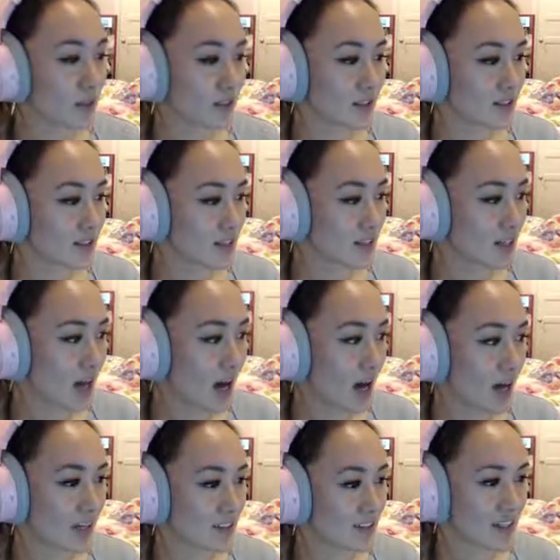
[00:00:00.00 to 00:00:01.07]
goodness,
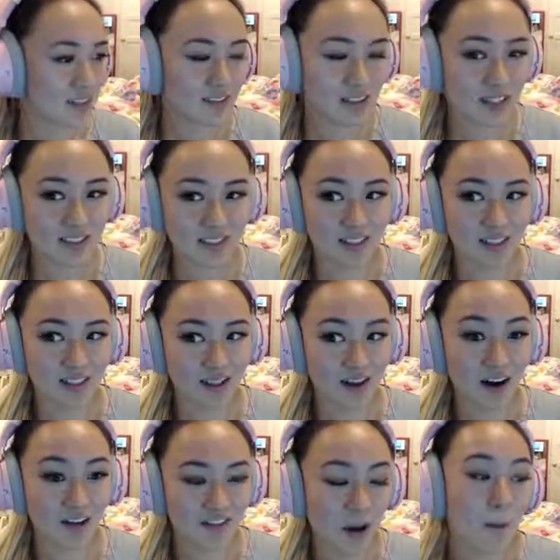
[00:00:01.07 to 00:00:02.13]
I did not realize I got cut
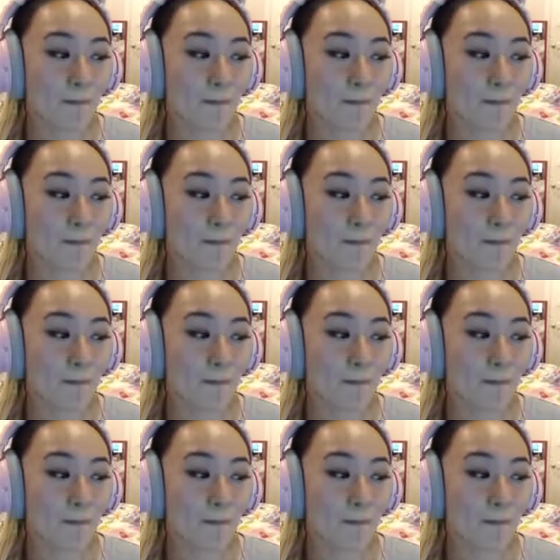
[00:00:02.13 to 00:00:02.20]
off,